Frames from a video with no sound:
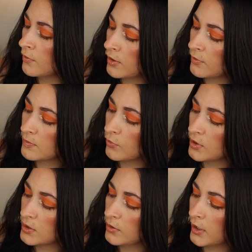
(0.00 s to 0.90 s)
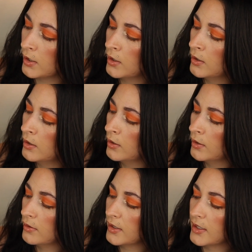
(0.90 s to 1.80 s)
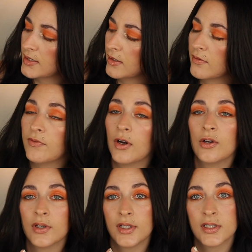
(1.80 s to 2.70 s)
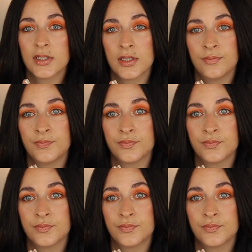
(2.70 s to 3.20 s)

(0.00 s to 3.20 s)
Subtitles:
with was more so like I said, the fallout is,